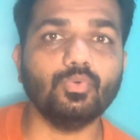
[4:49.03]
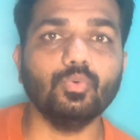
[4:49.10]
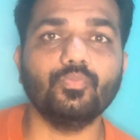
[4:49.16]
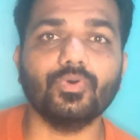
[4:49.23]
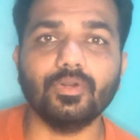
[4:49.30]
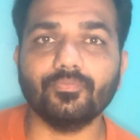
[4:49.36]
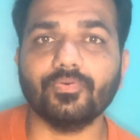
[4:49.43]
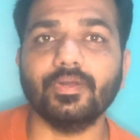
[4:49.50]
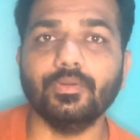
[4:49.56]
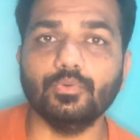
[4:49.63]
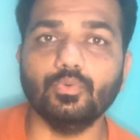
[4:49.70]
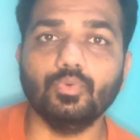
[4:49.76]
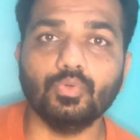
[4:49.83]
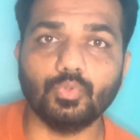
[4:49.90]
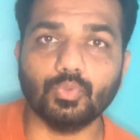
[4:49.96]

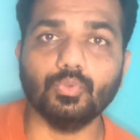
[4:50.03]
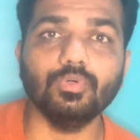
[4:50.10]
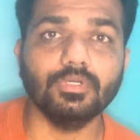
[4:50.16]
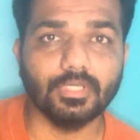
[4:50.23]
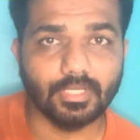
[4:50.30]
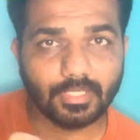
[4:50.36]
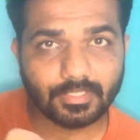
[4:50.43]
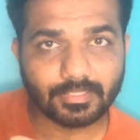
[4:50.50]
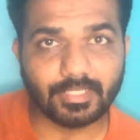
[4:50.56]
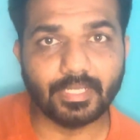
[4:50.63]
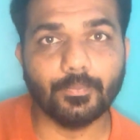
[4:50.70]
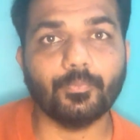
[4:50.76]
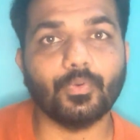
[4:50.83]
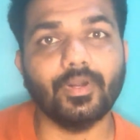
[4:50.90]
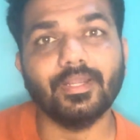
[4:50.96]
2.5 to
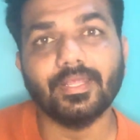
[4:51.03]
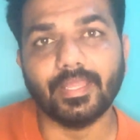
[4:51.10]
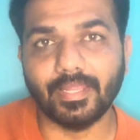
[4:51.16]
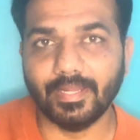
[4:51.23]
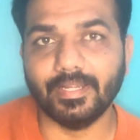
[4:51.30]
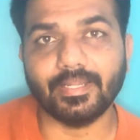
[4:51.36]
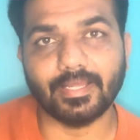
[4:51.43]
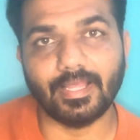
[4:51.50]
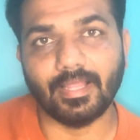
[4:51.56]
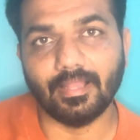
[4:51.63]
3.8